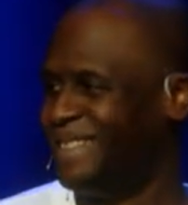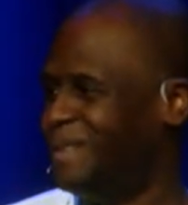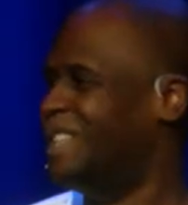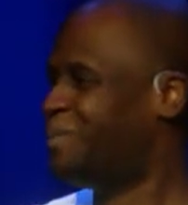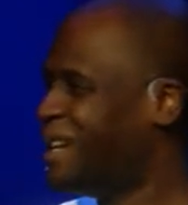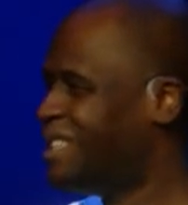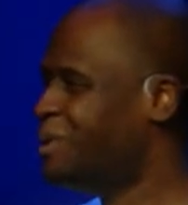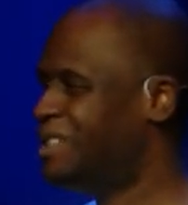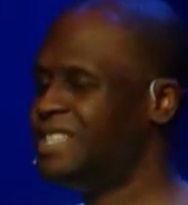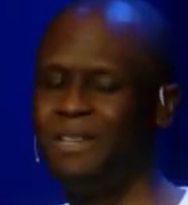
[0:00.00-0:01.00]
Especially when
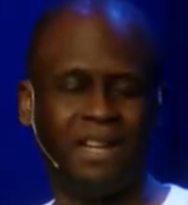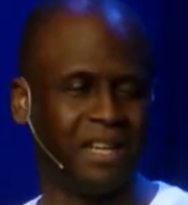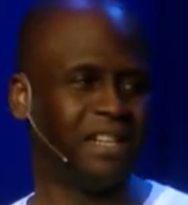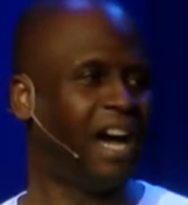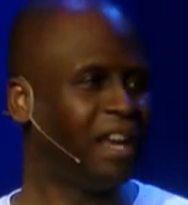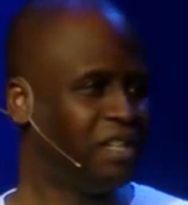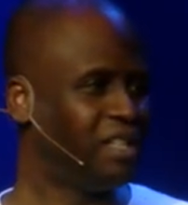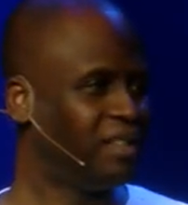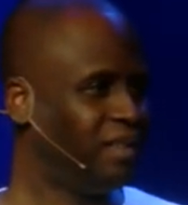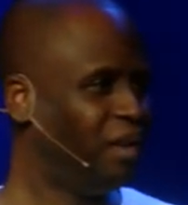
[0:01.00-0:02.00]
she doesn't even acknowledge it.
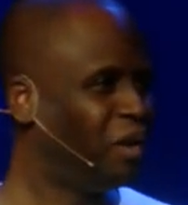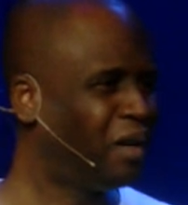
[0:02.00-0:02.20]
You know,